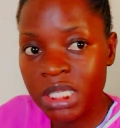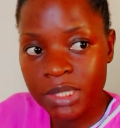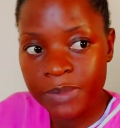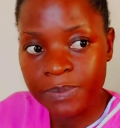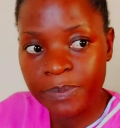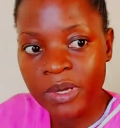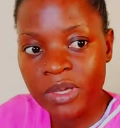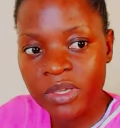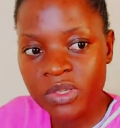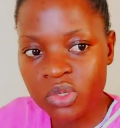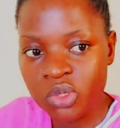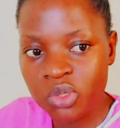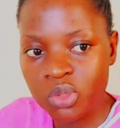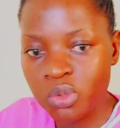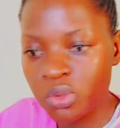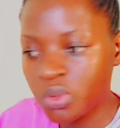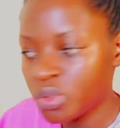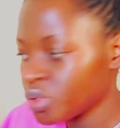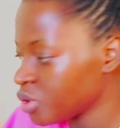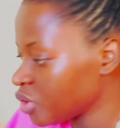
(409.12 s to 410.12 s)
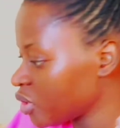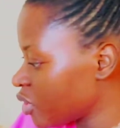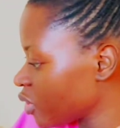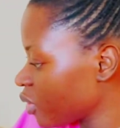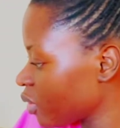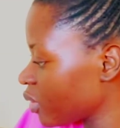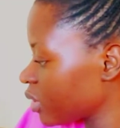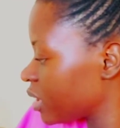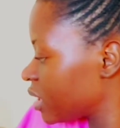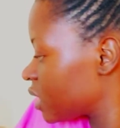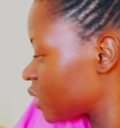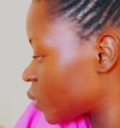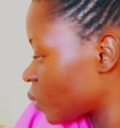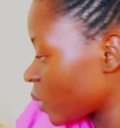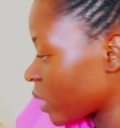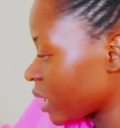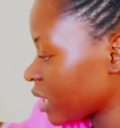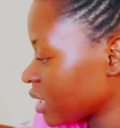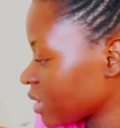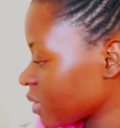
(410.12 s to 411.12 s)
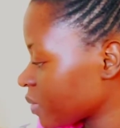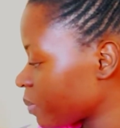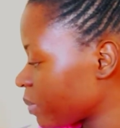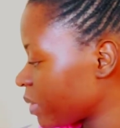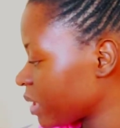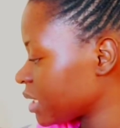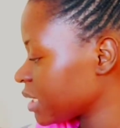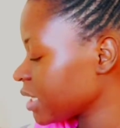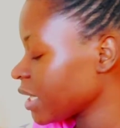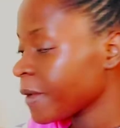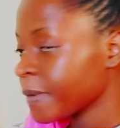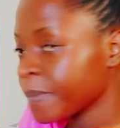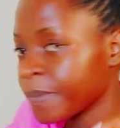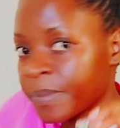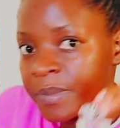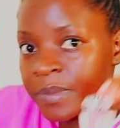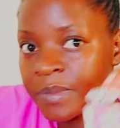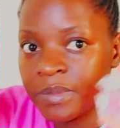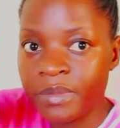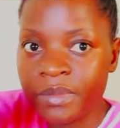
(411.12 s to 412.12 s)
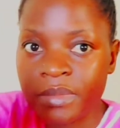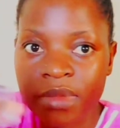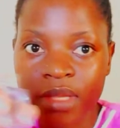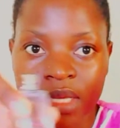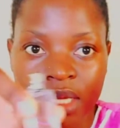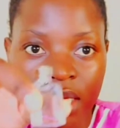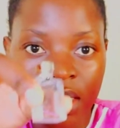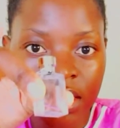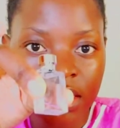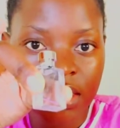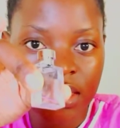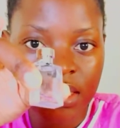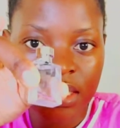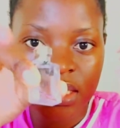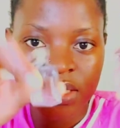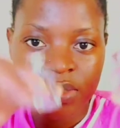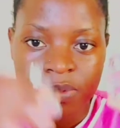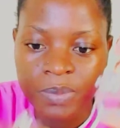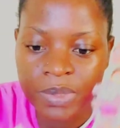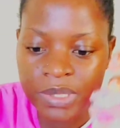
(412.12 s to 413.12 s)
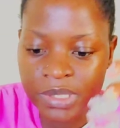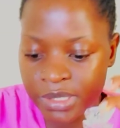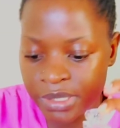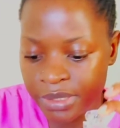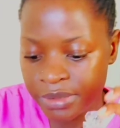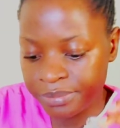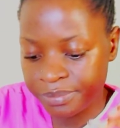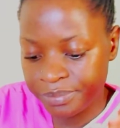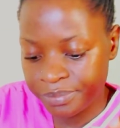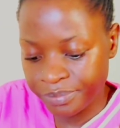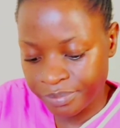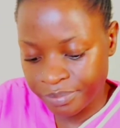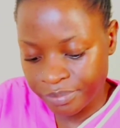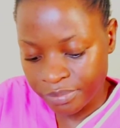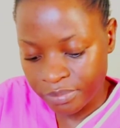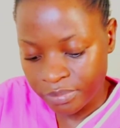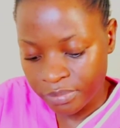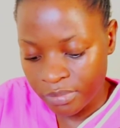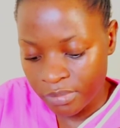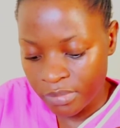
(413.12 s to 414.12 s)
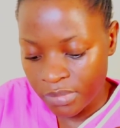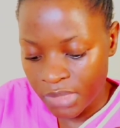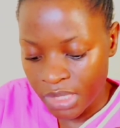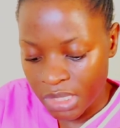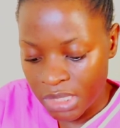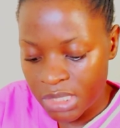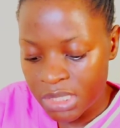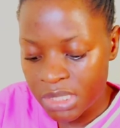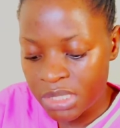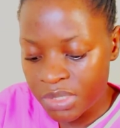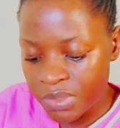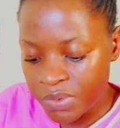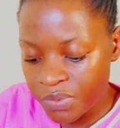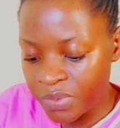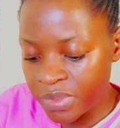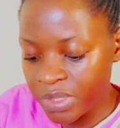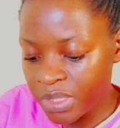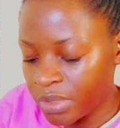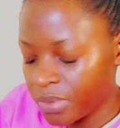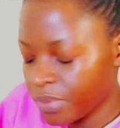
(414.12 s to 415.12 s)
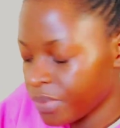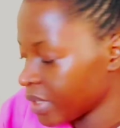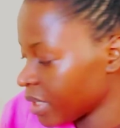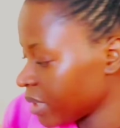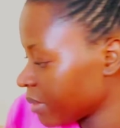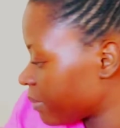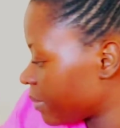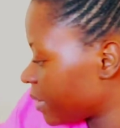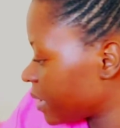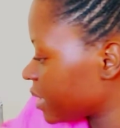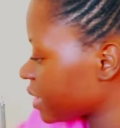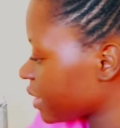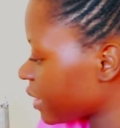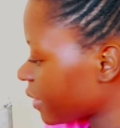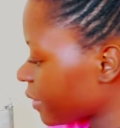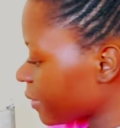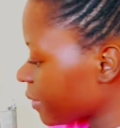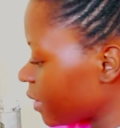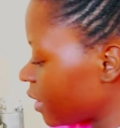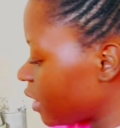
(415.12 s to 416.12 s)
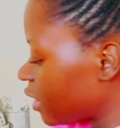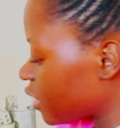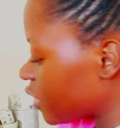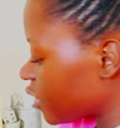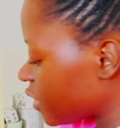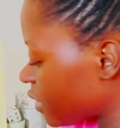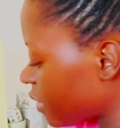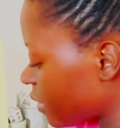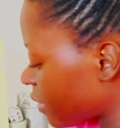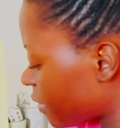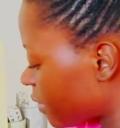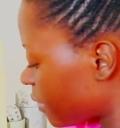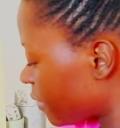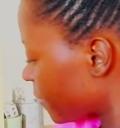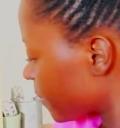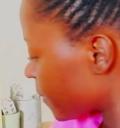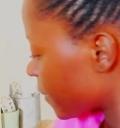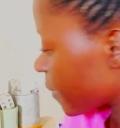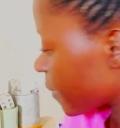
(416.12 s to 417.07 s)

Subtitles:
smells good, though this one is better. This is better. It is really, really better. So,